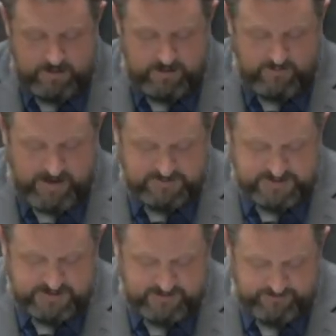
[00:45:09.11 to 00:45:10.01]
The Bible
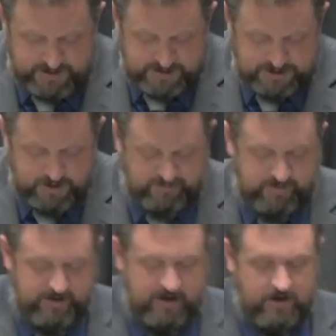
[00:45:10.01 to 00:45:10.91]
says in Ephesians 2, if
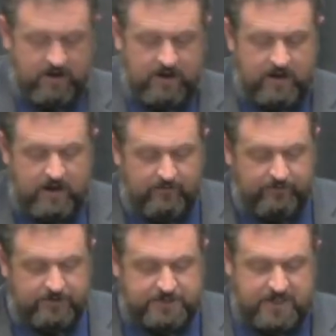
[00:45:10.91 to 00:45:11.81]
you're there, in
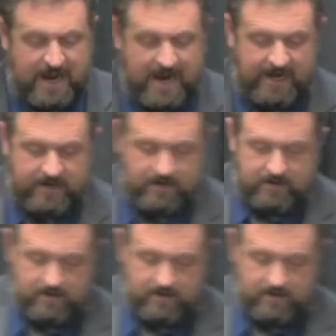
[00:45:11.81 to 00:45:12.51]
verse 9,